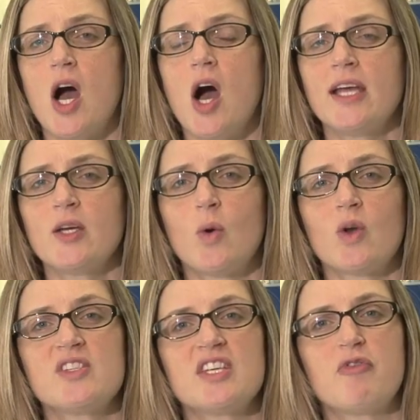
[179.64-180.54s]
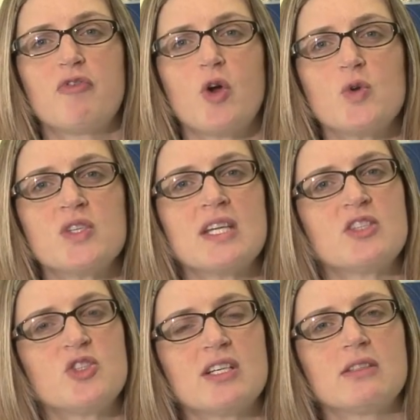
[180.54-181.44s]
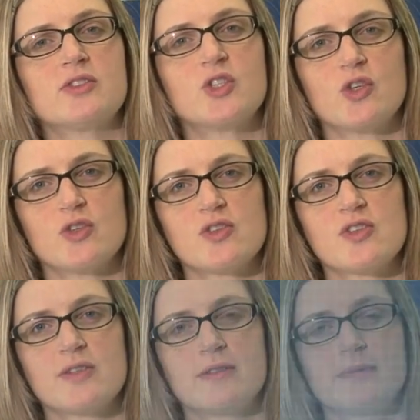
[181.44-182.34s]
high quality frozen and chilled goods.